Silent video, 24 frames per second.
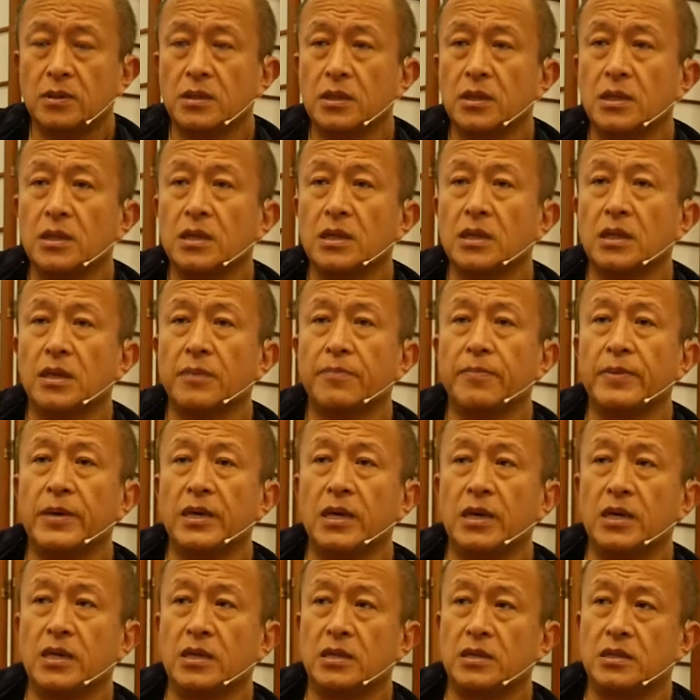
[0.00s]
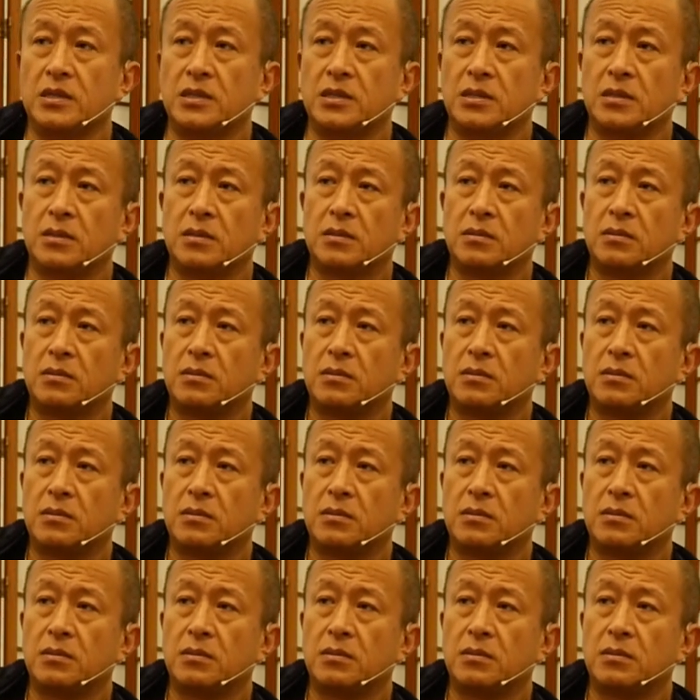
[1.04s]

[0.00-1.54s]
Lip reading: turning a page